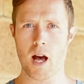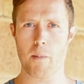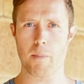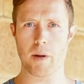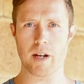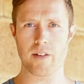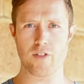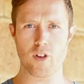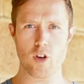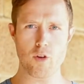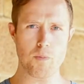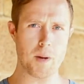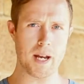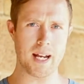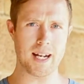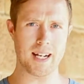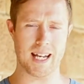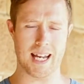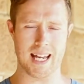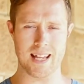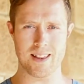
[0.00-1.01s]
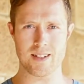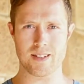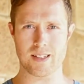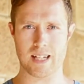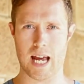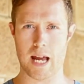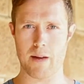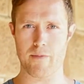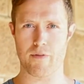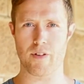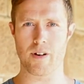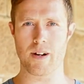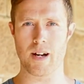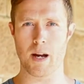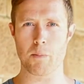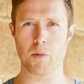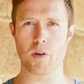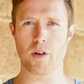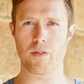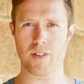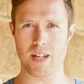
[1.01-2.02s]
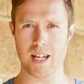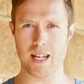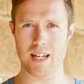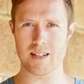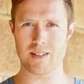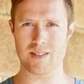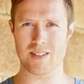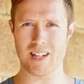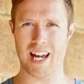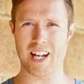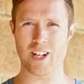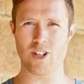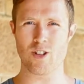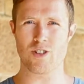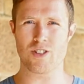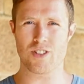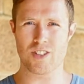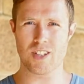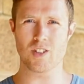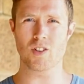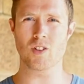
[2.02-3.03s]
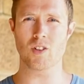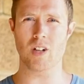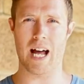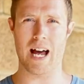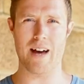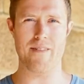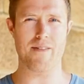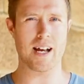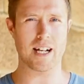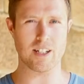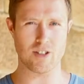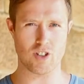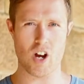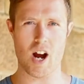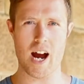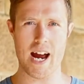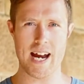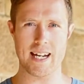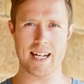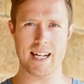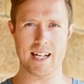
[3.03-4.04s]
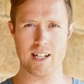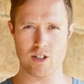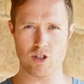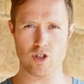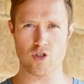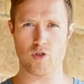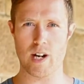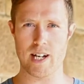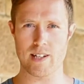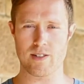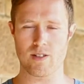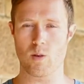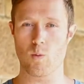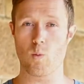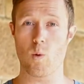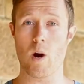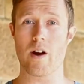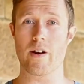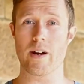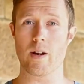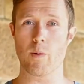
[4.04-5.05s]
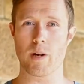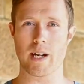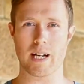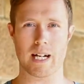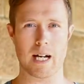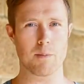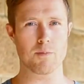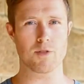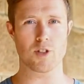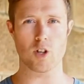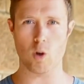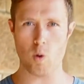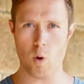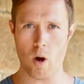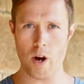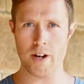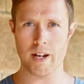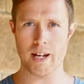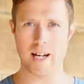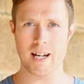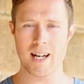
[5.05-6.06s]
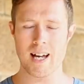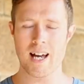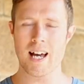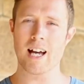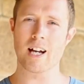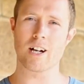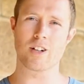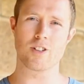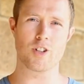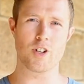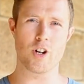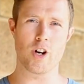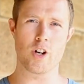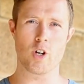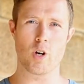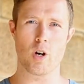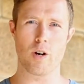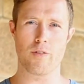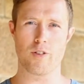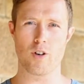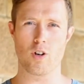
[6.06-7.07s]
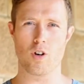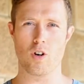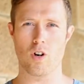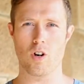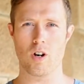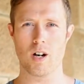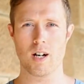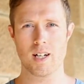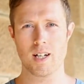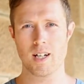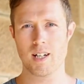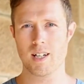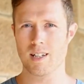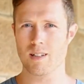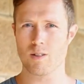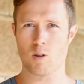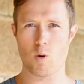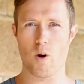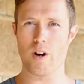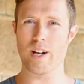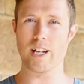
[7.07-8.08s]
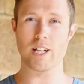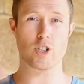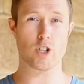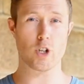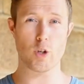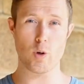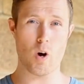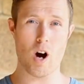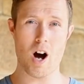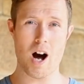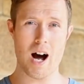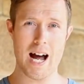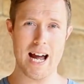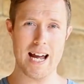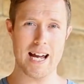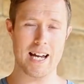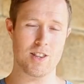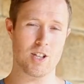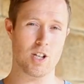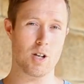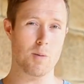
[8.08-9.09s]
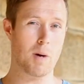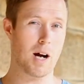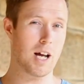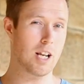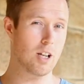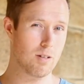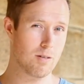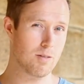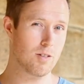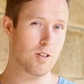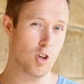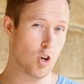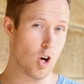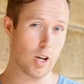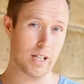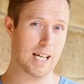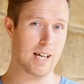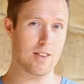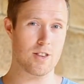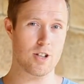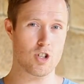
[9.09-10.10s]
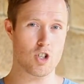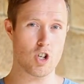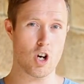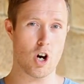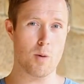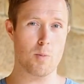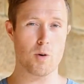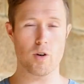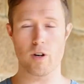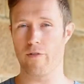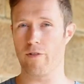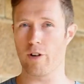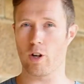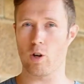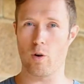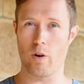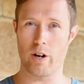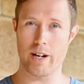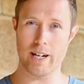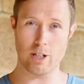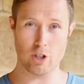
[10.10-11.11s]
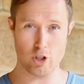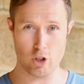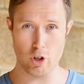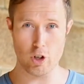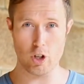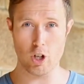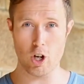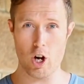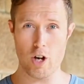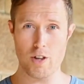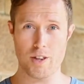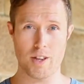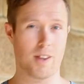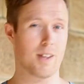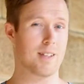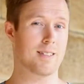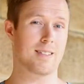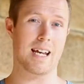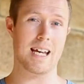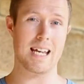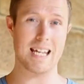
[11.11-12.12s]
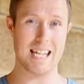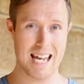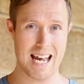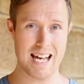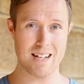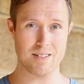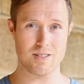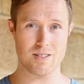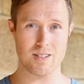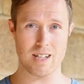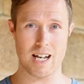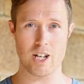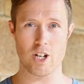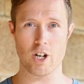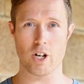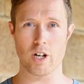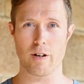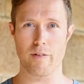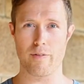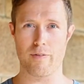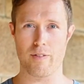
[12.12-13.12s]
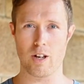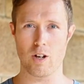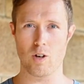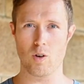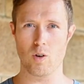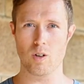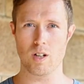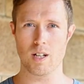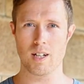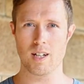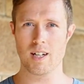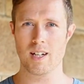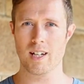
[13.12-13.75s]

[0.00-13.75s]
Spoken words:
But if you've been in this game for a number of years and you still have anxiety and stress and worry when it comes to quoting because you don't know if you're quoting too high and that you might not get the job, or if you're quoting too low that they say yes and you're going to feel,